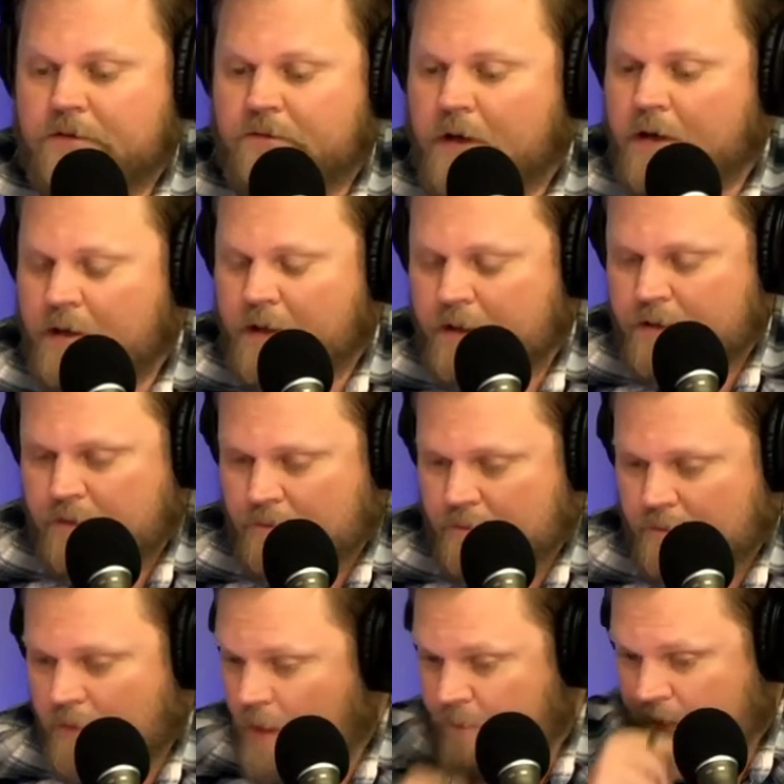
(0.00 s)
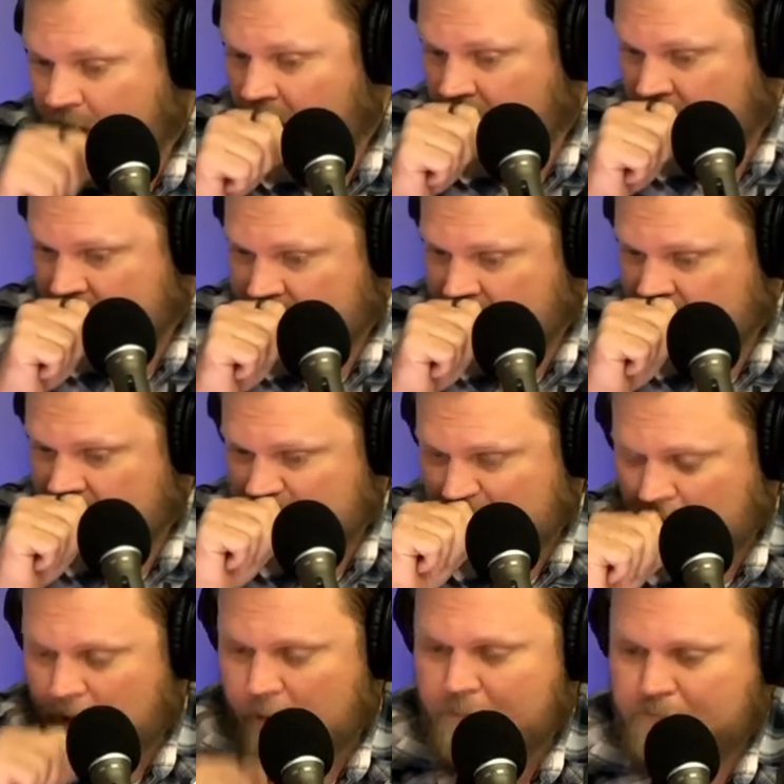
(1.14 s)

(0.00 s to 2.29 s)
various various things. Mm -hmm.